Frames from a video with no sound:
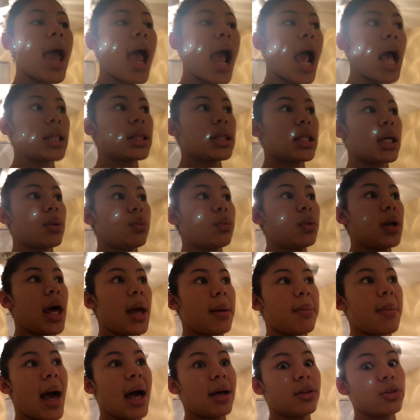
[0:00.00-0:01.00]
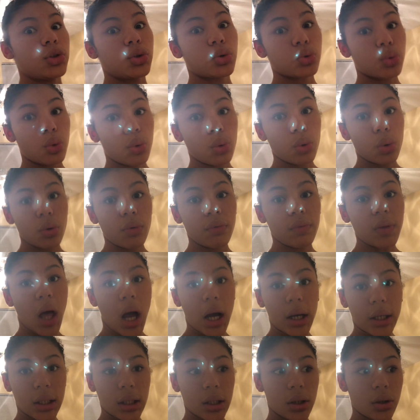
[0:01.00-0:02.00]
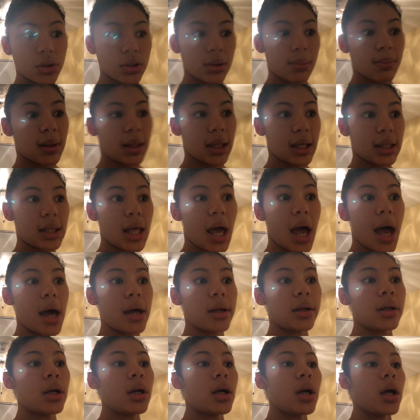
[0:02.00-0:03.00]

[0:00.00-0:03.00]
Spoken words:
and then when I'm at school vlogging or something like that,